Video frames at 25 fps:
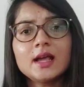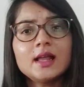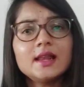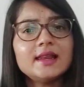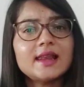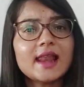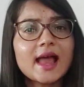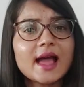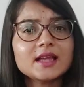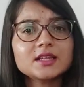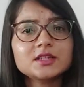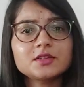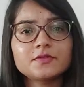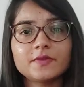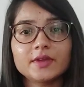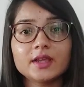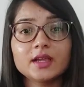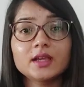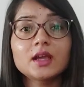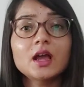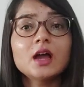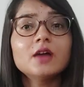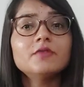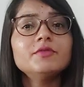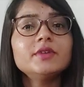Last
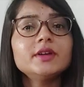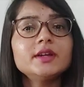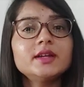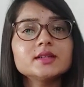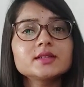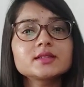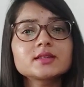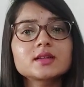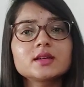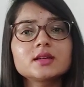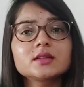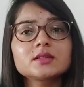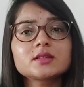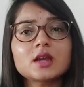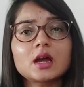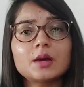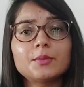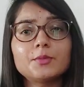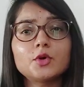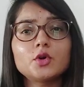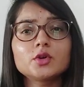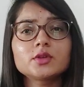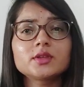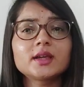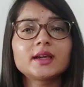week, we discussed
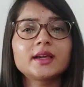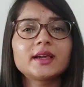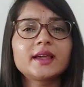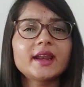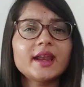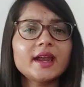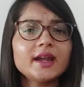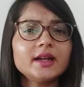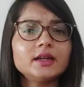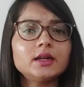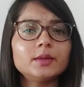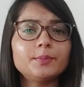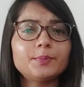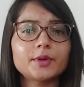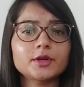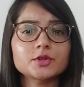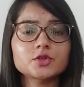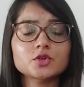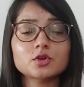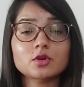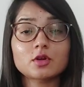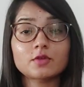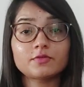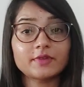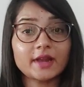about the Great
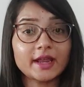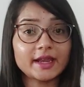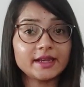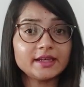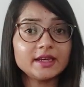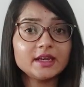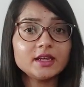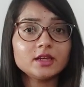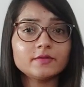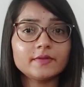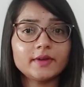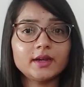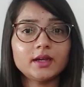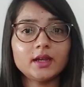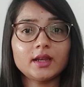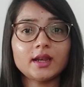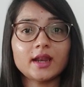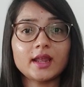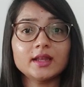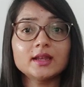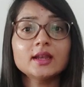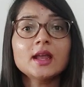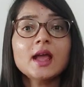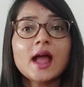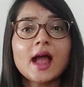Depression of
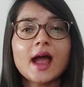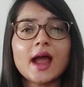1929,